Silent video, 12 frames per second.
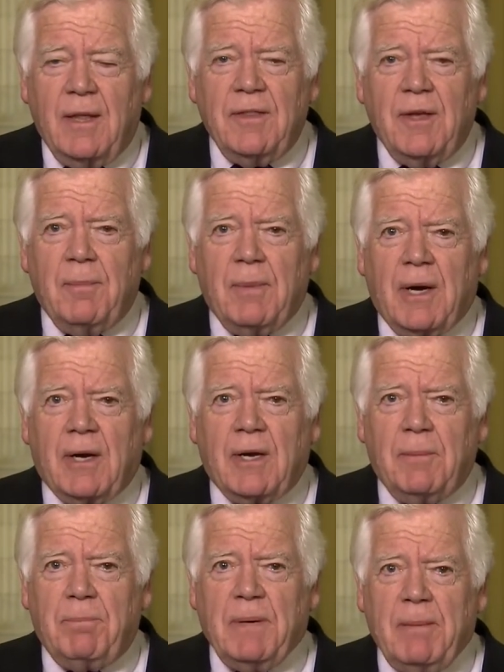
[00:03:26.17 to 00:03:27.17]
The
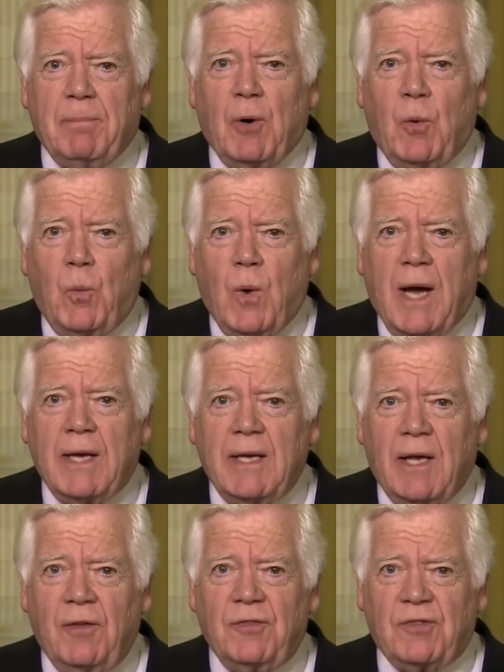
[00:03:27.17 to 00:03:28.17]
American people want
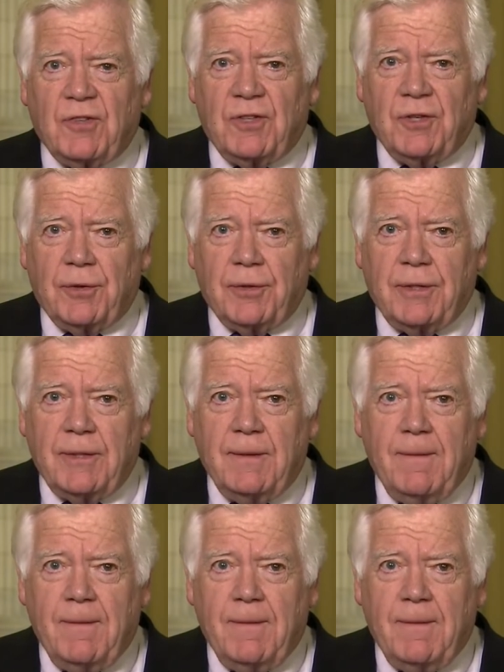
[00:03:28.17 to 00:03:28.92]
health security.